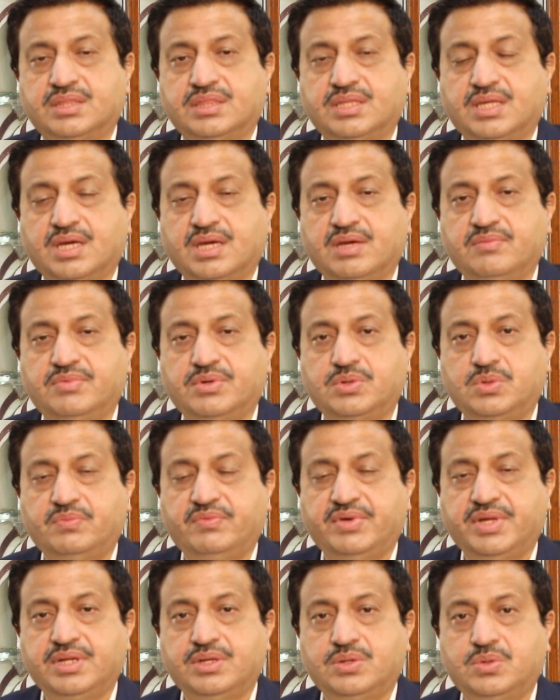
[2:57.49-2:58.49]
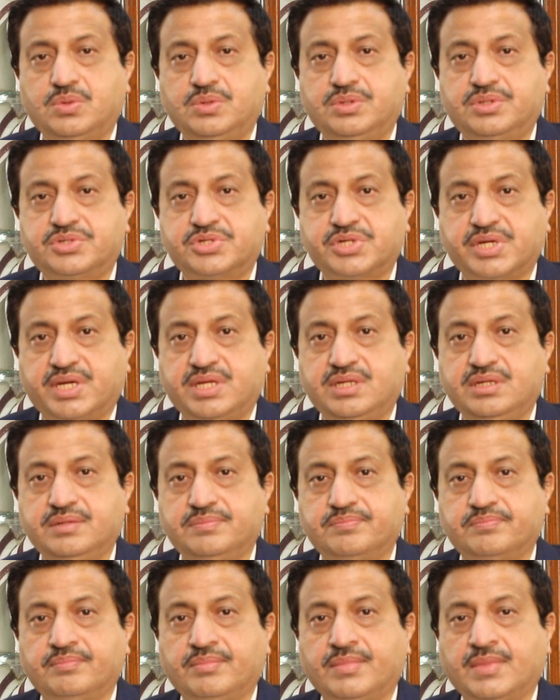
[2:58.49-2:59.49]
They have a very good shine
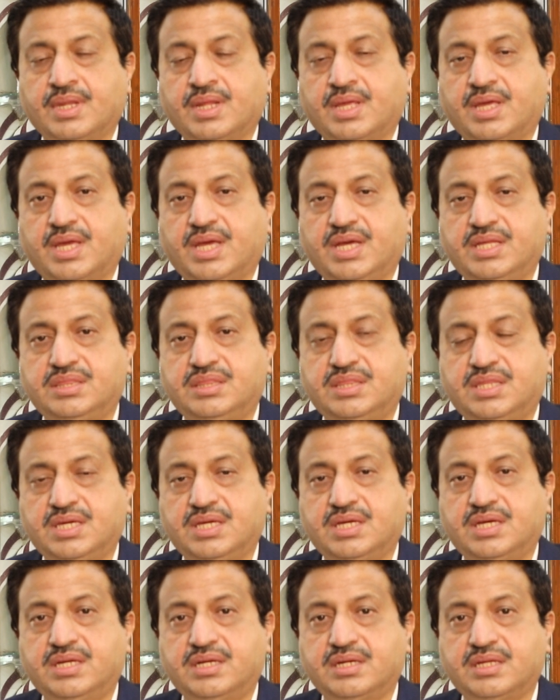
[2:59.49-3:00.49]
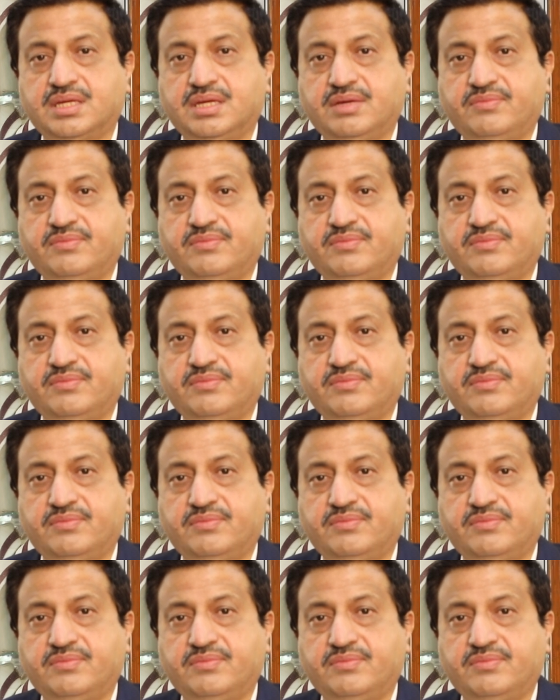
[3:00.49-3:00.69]
and they are